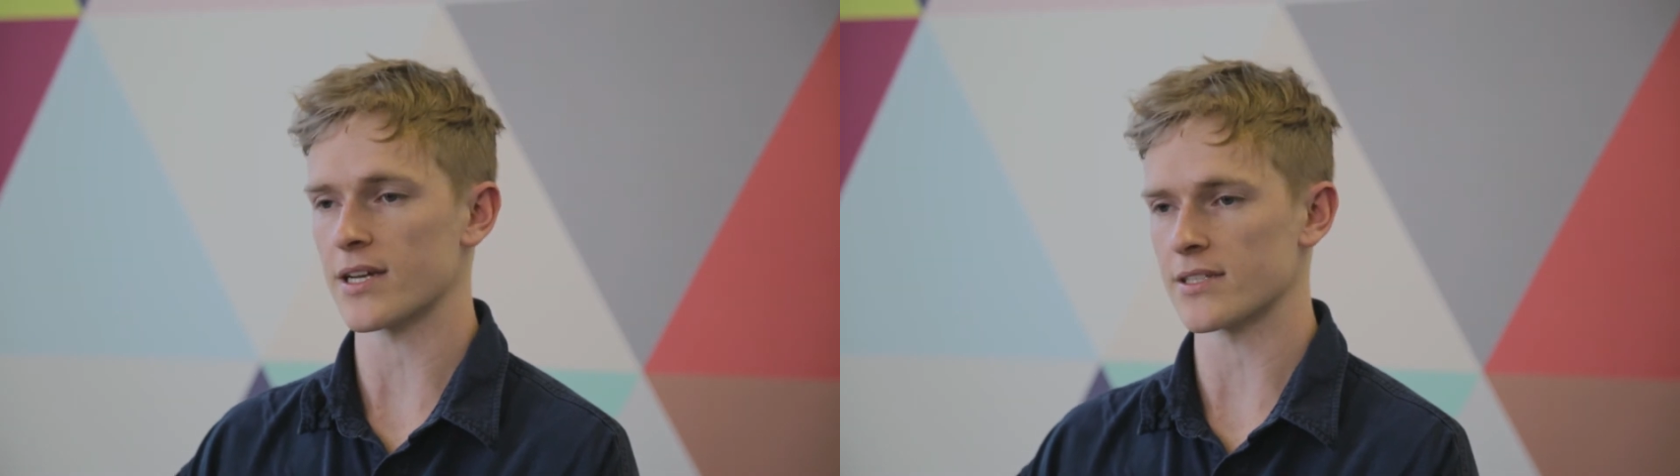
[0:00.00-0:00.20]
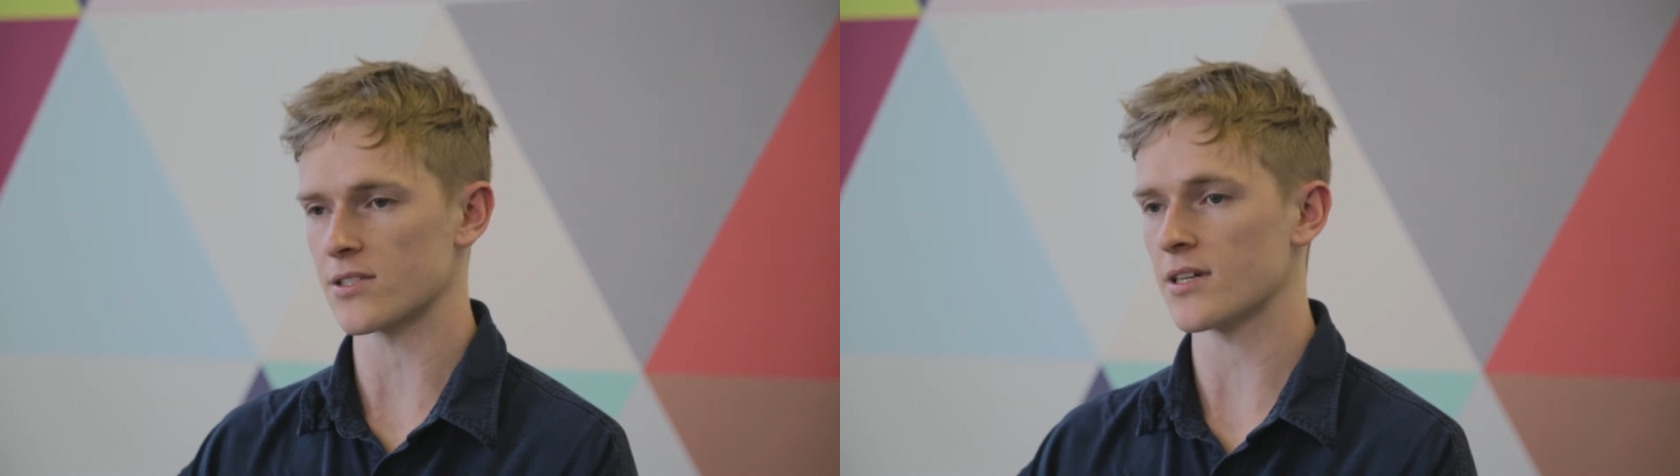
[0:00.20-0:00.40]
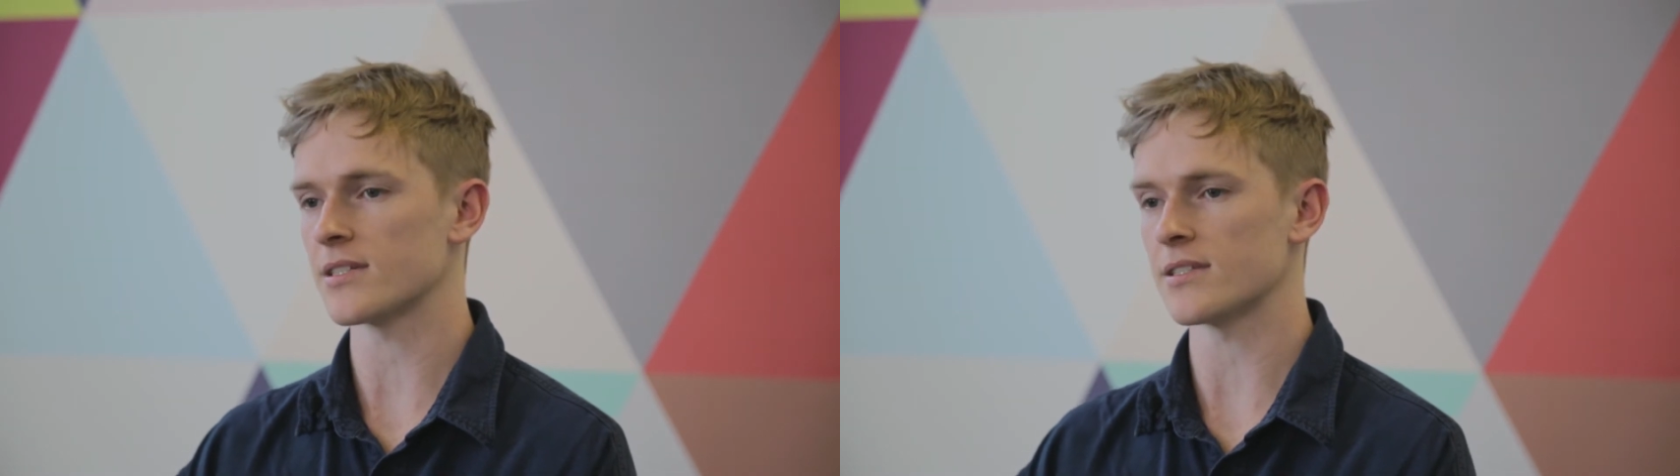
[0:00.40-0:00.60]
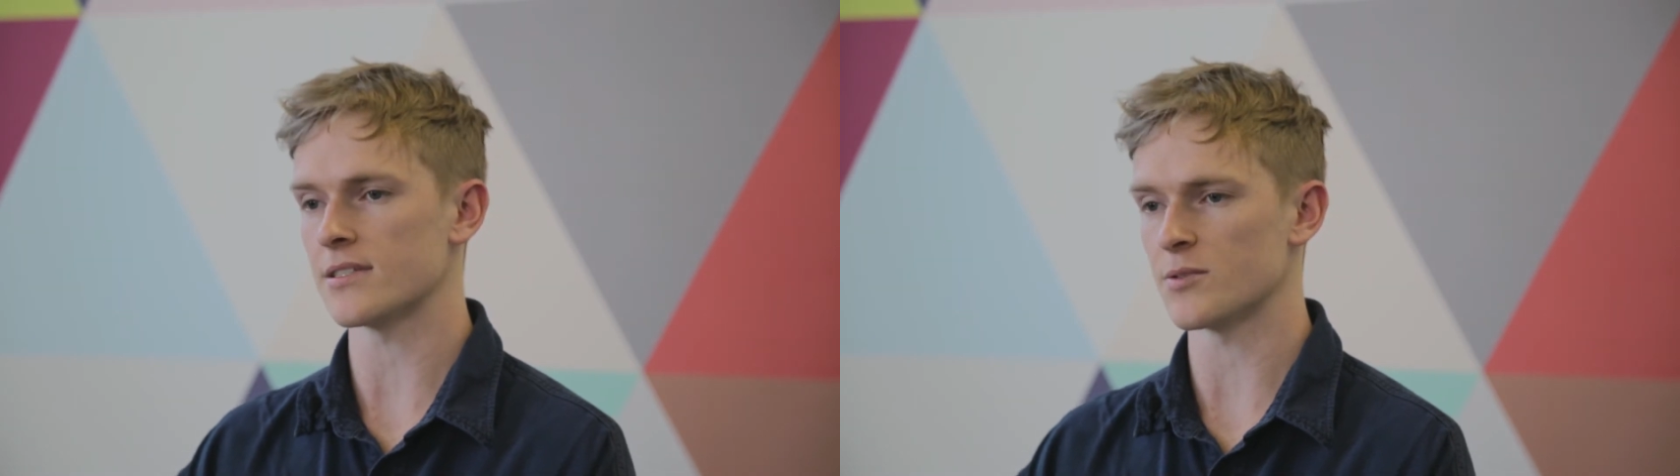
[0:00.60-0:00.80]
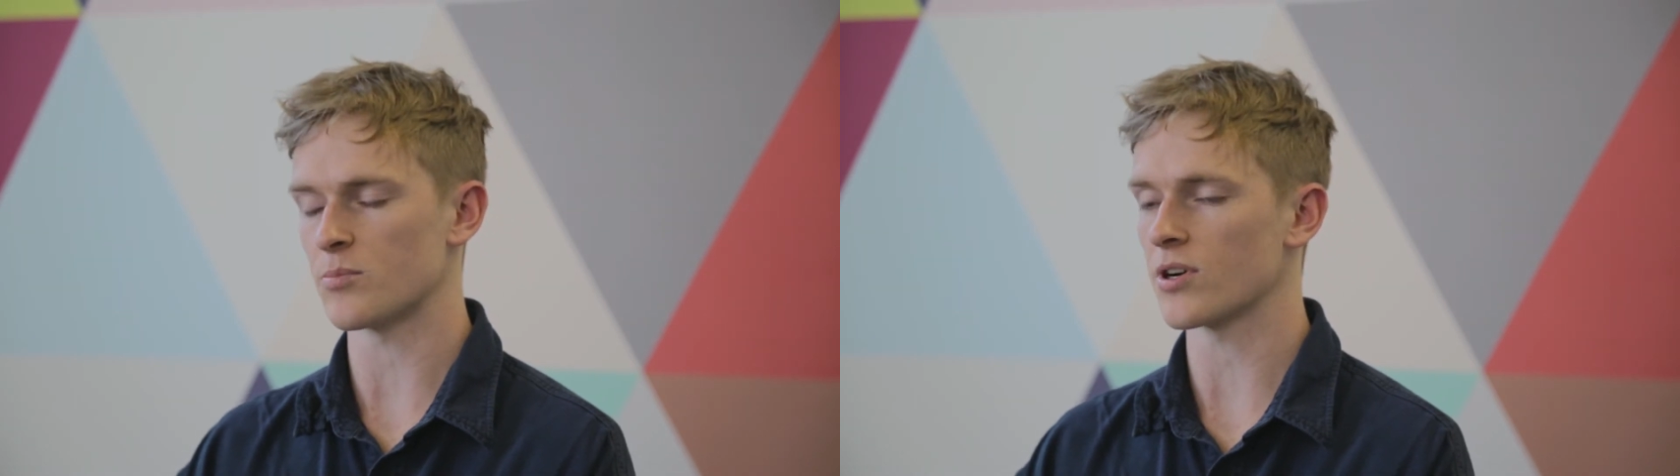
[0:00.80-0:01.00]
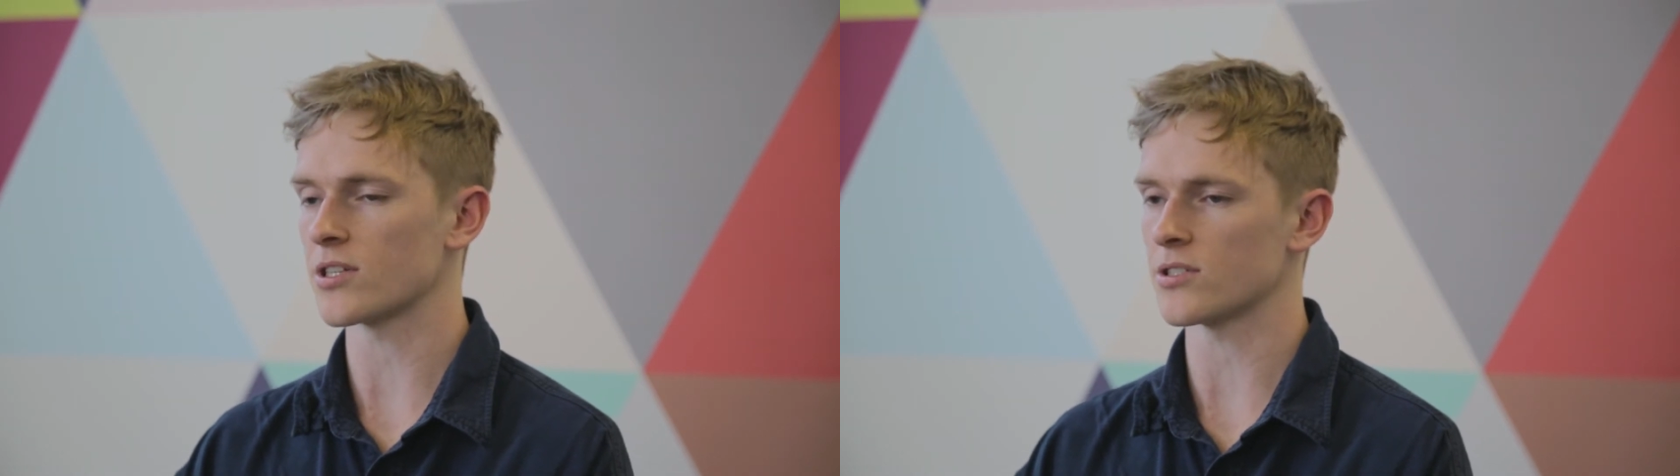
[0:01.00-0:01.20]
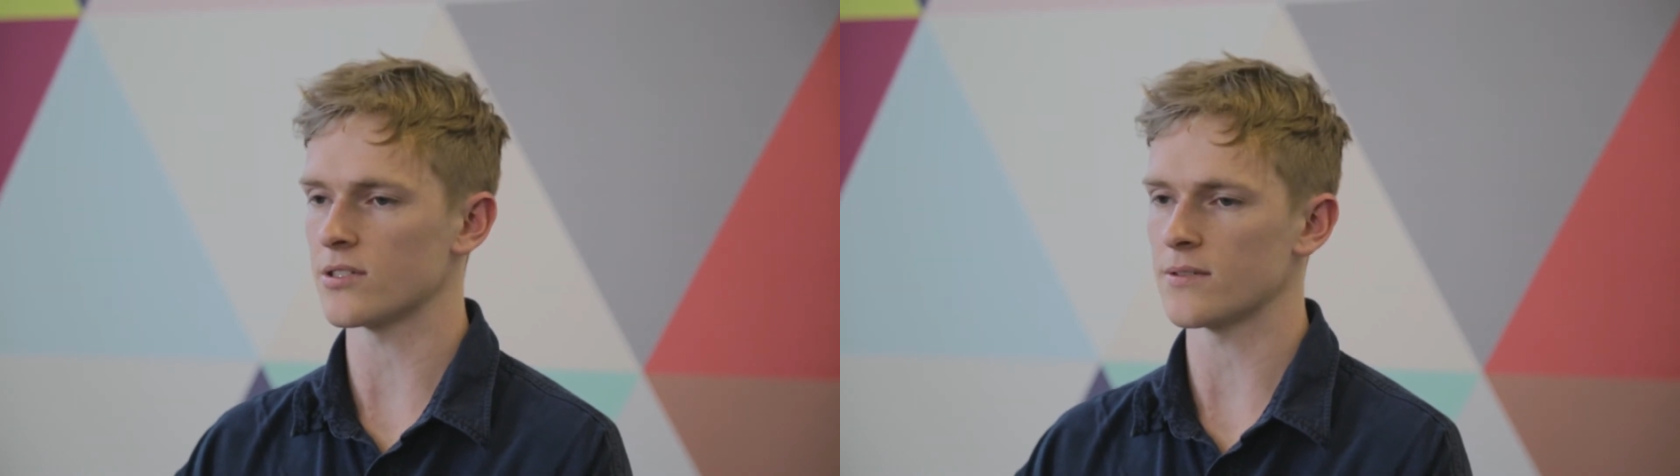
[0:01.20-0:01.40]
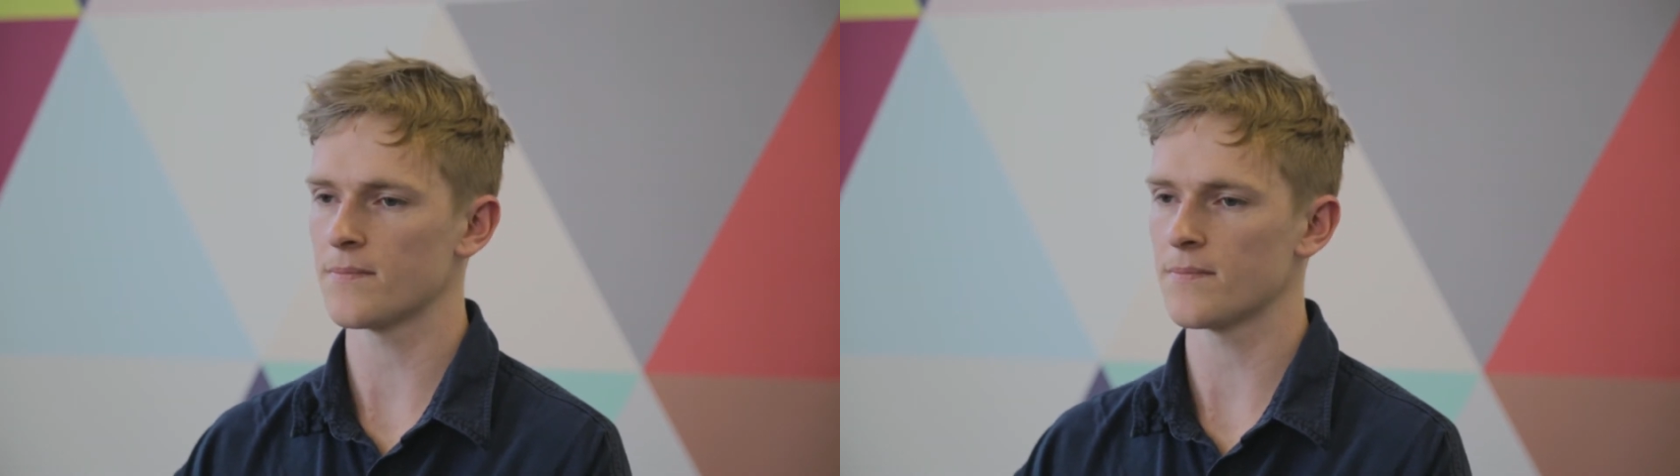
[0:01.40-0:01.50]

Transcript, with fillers: anxiety and depression.